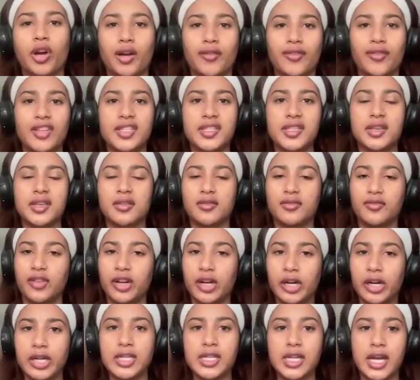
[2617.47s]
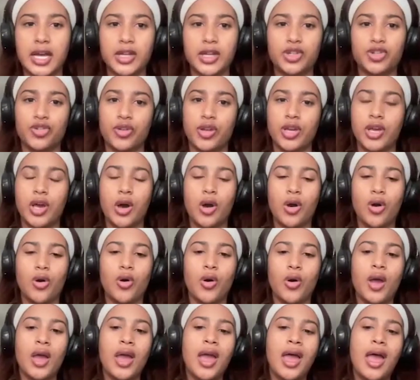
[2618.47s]
They're obviously a very tight
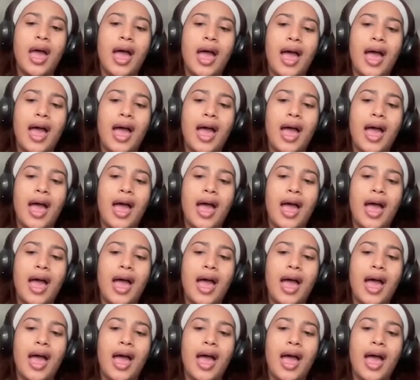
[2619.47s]
trio.